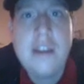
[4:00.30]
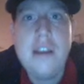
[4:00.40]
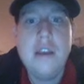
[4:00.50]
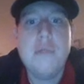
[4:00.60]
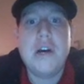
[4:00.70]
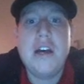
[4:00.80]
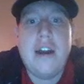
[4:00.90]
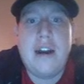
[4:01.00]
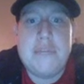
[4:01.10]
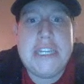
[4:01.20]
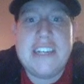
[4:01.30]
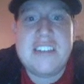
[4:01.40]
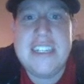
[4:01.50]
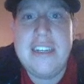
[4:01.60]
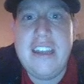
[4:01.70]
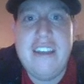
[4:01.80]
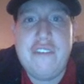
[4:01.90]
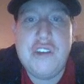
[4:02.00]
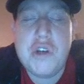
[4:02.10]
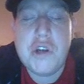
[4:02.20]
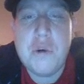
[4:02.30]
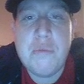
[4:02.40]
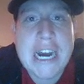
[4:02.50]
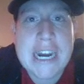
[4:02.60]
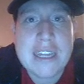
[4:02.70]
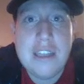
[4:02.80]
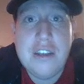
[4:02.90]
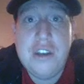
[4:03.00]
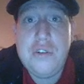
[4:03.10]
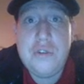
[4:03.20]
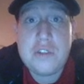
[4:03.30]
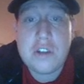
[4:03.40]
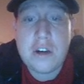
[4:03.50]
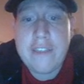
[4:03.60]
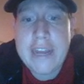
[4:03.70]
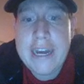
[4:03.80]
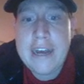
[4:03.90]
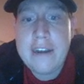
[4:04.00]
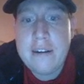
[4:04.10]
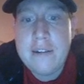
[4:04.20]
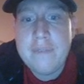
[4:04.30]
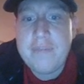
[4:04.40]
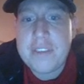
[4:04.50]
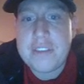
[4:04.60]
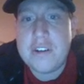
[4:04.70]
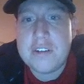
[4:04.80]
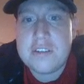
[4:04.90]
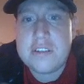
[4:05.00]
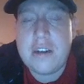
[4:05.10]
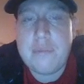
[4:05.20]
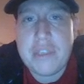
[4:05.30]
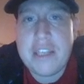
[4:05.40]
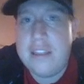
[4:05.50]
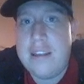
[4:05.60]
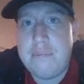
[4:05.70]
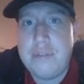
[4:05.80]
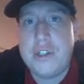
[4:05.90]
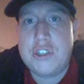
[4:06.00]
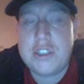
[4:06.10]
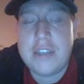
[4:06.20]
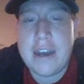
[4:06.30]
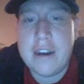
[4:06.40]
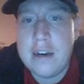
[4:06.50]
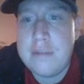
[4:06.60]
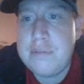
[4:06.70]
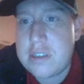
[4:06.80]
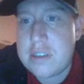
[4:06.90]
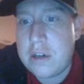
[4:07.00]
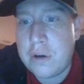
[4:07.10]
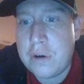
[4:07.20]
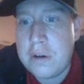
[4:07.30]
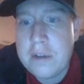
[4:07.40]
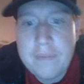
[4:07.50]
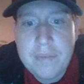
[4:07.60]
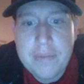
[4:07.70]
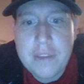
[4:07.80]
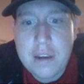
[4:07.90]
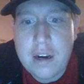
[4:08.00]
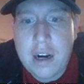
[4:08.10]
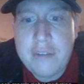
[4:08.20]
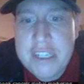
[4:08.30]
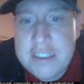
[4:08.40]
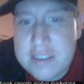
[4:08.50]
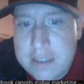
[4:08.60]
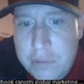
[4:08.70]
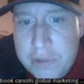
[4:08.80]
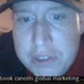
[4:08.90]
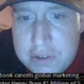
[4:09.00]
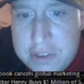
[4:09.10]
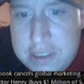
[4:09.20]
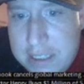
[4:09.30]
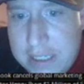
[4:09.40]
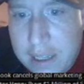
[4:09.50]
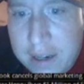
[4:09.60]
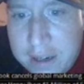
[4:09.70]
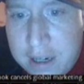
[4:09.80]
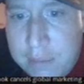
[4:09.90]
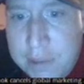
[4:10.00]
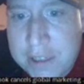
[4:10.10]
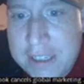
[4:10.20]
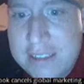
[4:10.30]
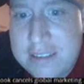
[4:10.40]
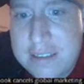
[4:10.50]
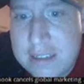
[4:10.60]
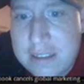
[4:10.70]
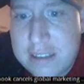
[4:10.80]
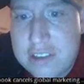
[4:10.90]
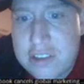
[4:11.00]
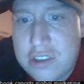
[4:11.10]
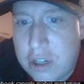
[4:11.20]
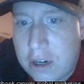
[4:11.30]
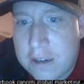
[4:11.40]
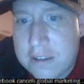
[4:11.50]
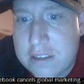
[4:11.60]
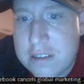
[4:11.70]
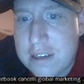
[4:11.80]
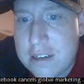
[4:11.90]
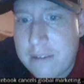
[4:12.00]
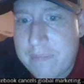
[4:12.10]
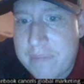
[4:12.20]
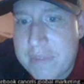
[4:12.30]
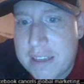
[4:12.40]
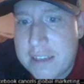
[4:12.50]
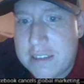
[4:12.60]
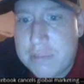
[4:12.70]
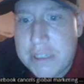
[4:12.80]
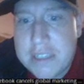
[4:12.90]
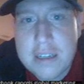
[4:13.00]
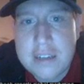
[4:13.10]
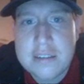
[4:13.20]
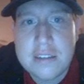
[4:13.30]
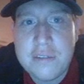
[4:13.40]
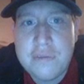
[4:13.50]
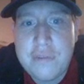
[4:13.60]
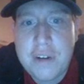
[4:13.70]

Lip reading: but I'm guessing if you go back in the news on that, there's something that pushed that up. So obviously when you see anomalies in these charts, it's because of